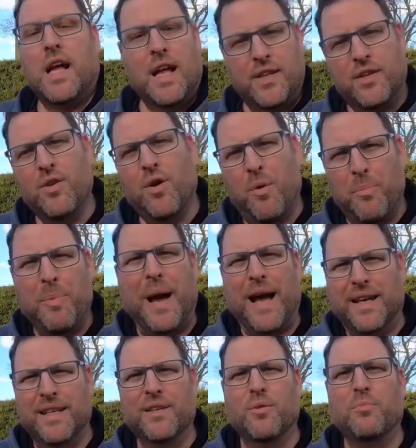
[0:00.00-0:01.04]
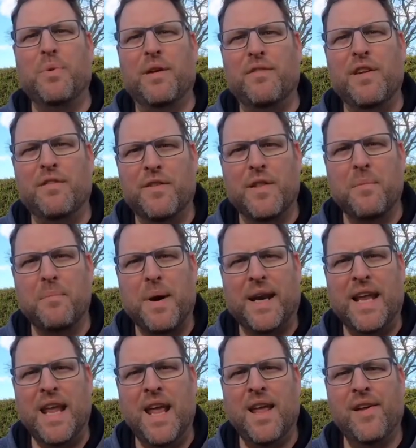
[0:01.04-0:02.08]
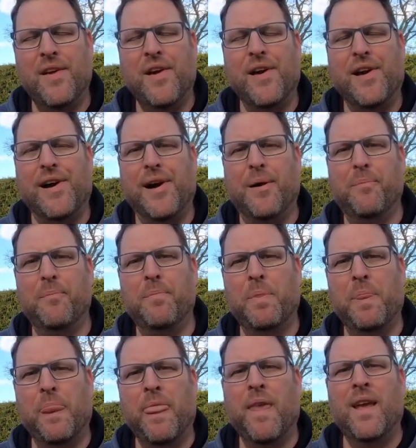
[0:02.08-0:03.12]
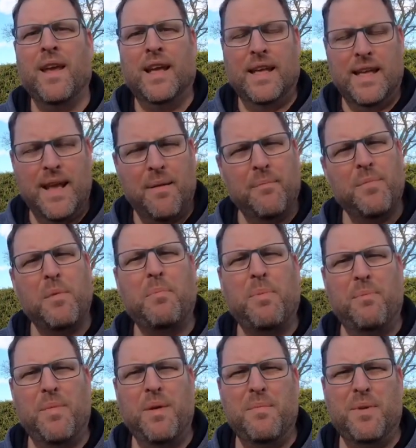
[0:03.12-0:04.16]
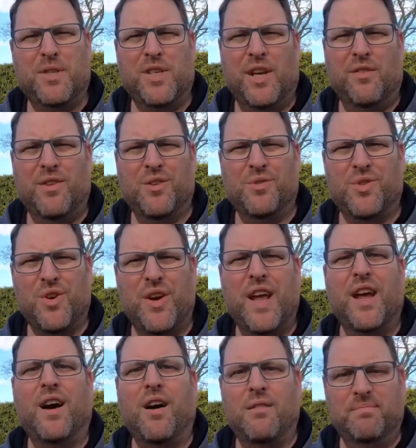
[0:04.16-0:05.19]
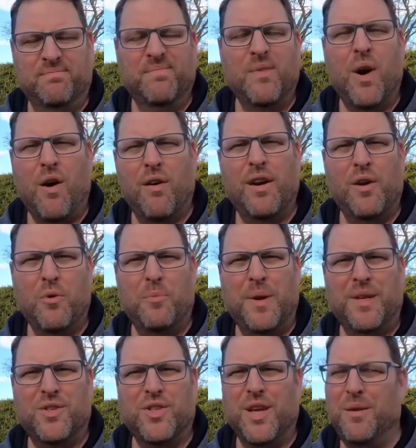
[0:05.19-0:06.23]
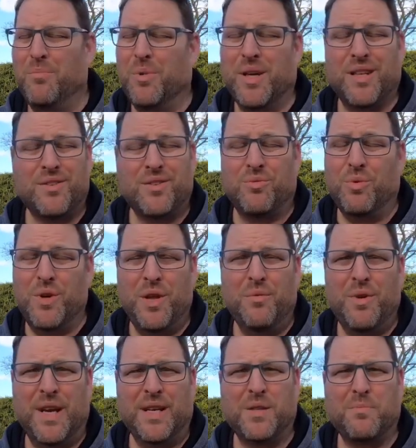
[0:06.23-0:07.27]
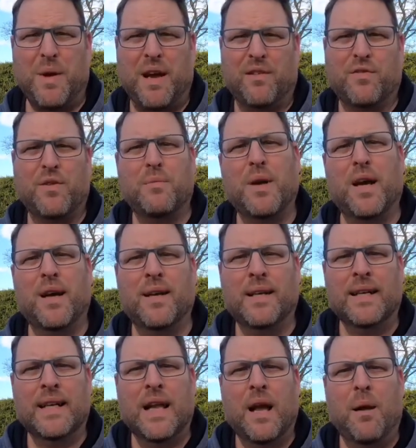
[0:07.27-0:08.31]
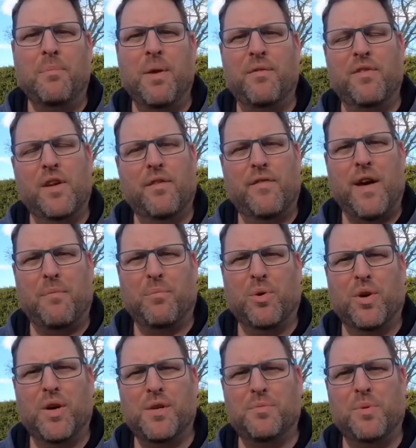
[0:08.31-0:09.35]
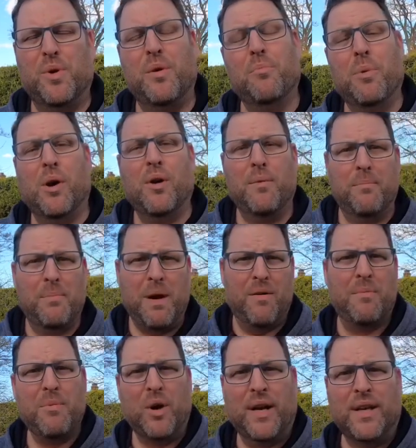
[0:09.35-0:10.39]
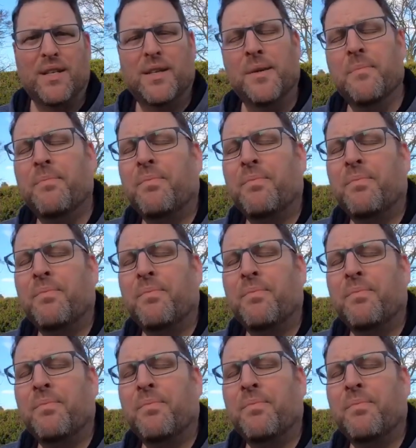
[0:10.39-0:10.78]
it's not a bad little Bivvy for the money. Yep, the materials on it are a little bit cheap, but that's what you would expect from a Bivvy at that price point. Bear in mind,